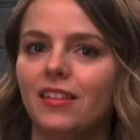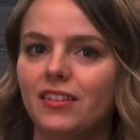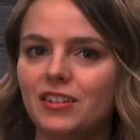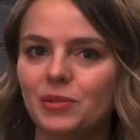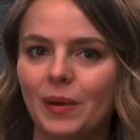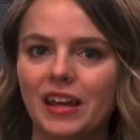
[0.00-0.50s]

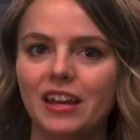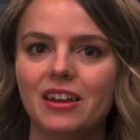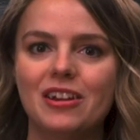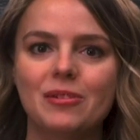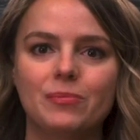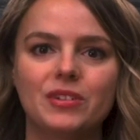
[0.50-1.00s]
This way,
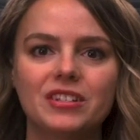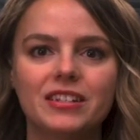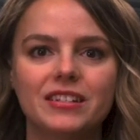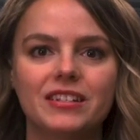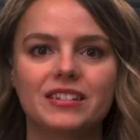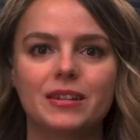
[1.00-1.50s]

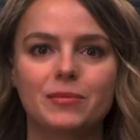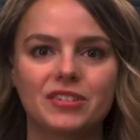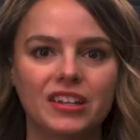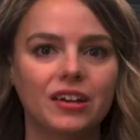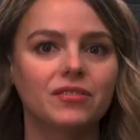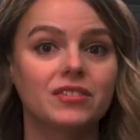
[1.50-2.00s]
businesses
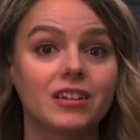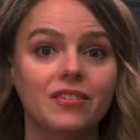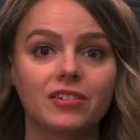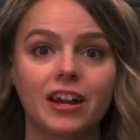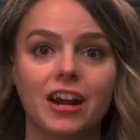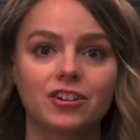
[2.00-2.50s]
themselves
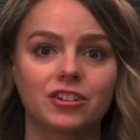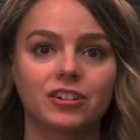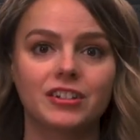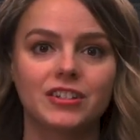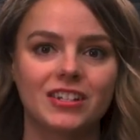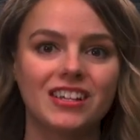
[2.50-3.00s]
never
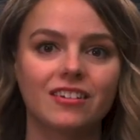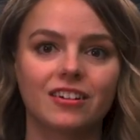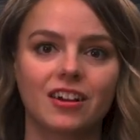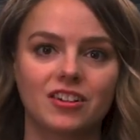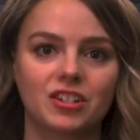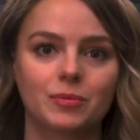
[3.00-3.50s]
actually see their
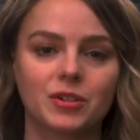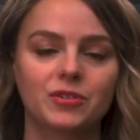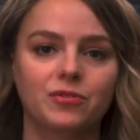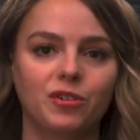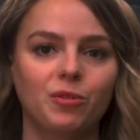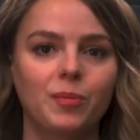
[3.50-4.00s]
customers'
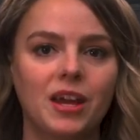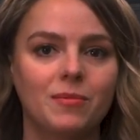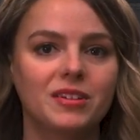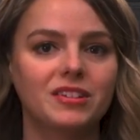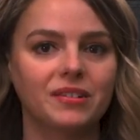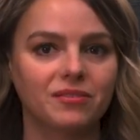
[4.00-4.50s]
full
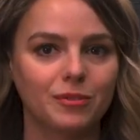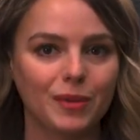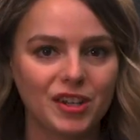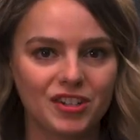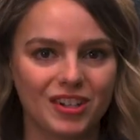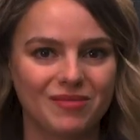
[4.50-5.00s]
payment
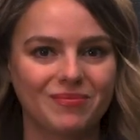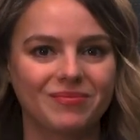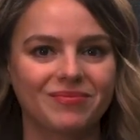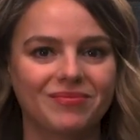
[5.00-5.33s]
information.